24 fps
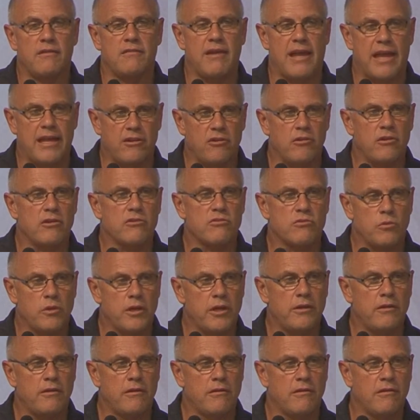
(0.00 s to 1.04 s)
Daniel is
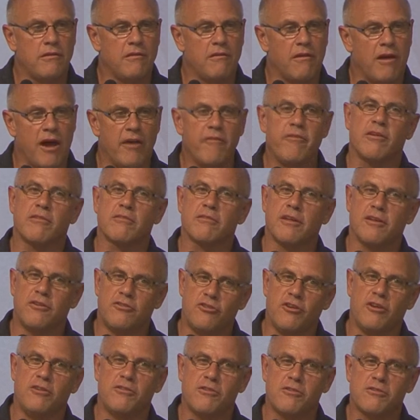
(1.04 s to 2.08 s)
one. Obviously,
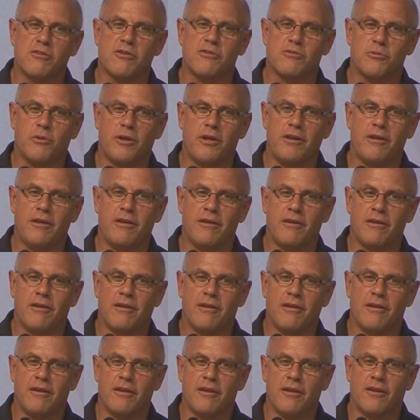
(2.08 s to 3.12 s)
Jesus is one.
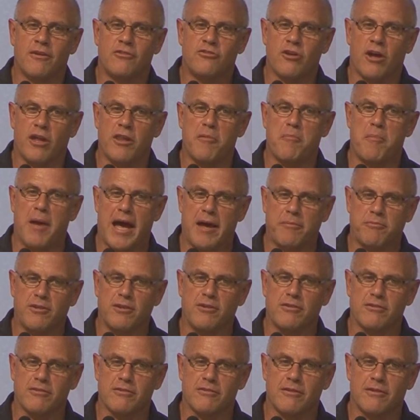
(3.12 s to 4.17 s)
John the
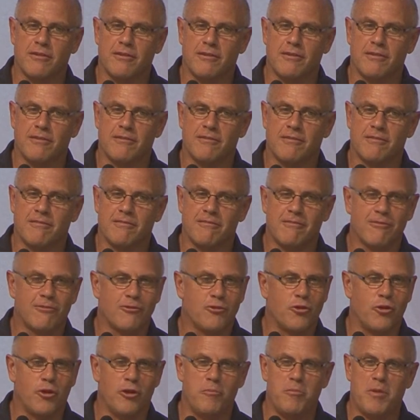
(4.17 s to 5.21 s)
Baptist
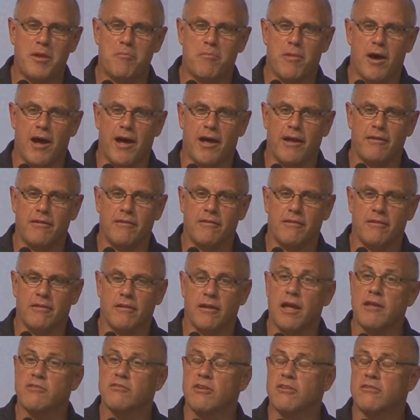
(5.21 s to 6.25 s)
couldn't be bought.
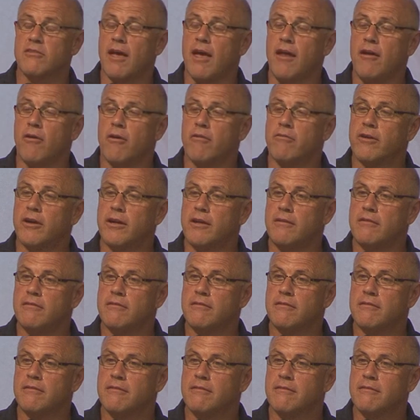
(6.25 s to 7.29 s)
Lost his head over it.
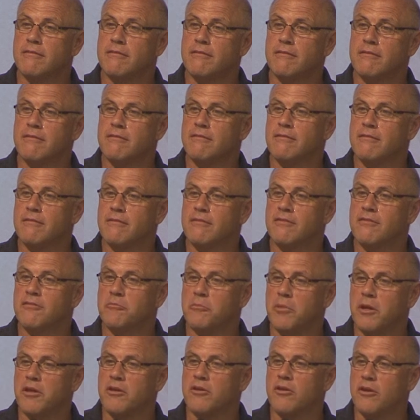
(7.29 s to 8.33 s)

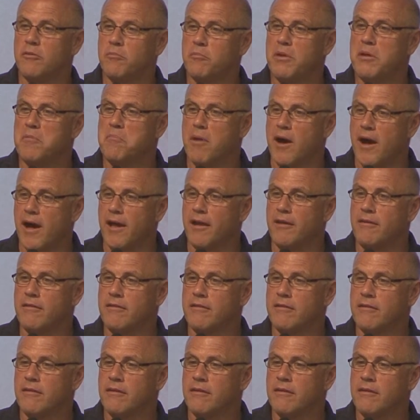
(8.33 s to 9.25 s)
But he couldn't be bought.